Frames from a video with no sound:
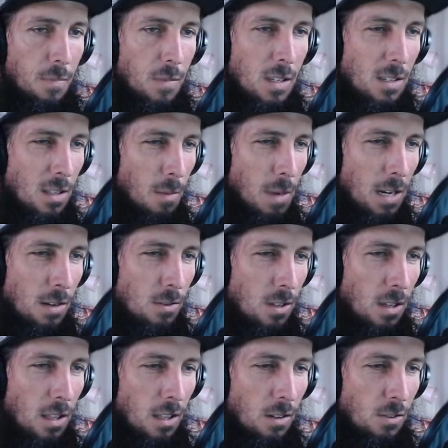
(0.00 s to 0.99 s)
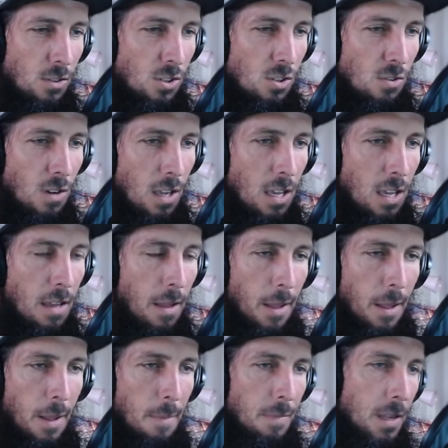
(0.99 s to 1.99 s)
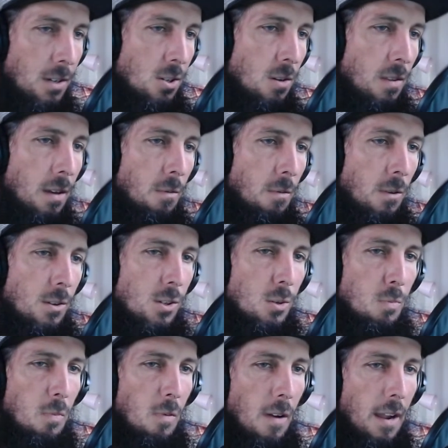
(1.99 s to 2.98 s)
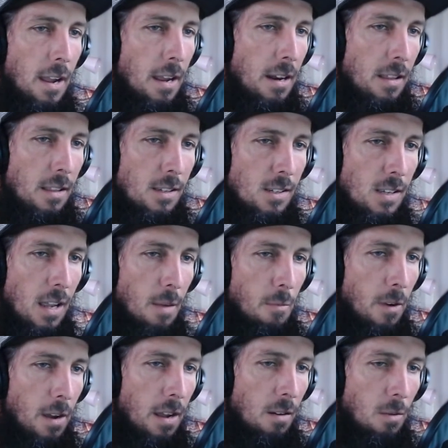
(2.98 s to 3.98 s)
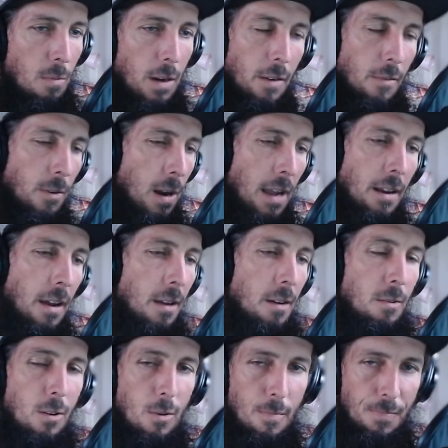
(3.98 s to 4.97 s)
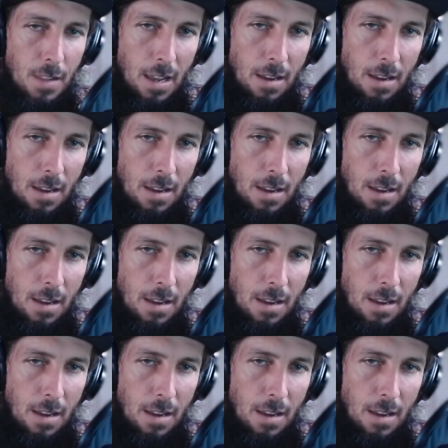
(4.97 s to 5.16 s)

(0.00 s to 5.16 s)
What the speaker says: These tomatoes look a little stringy. Not sure they were sprayed the same way or whatever. I don't know.